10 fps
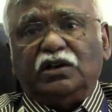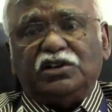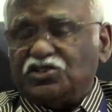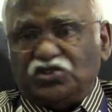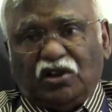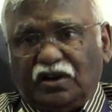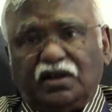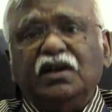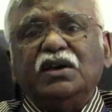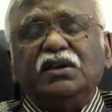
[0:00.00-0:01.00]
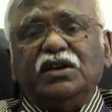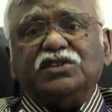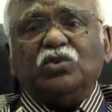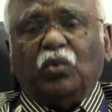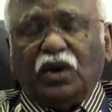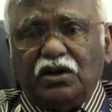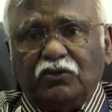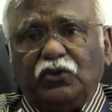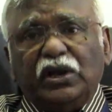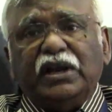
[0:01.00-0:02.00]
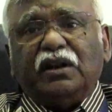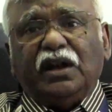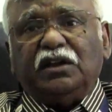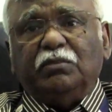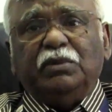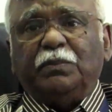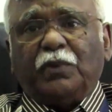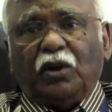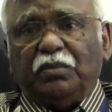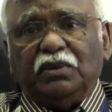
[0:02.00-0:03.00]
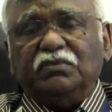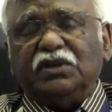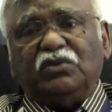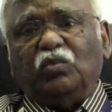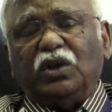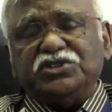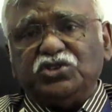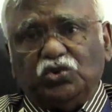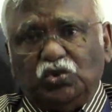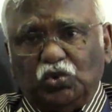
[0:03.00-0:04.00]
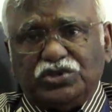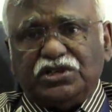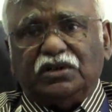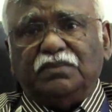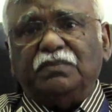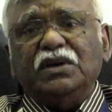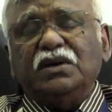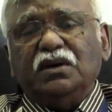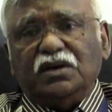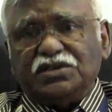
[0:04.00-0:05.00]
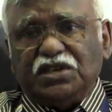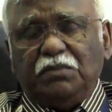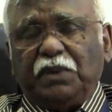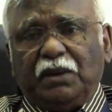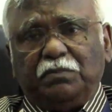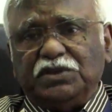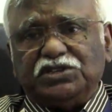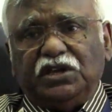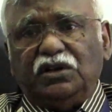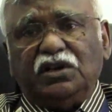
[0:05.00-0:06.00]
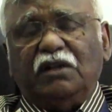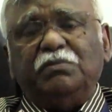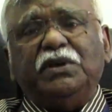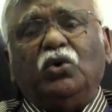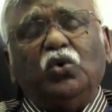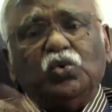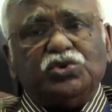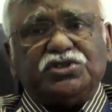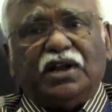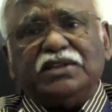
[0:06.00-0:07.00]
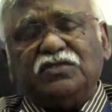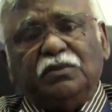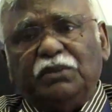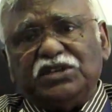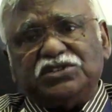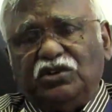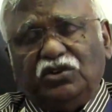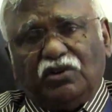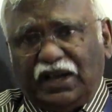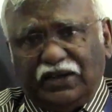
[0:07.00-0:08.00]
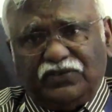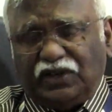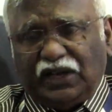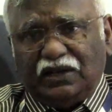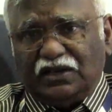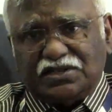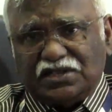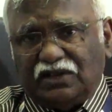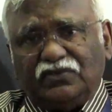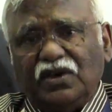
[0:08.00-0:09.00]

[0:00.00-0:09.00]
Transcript: It is not. It's a wonderfully treatable problem that once you use a CPAP machine, there will be a huge transformation in your lifestyle itself.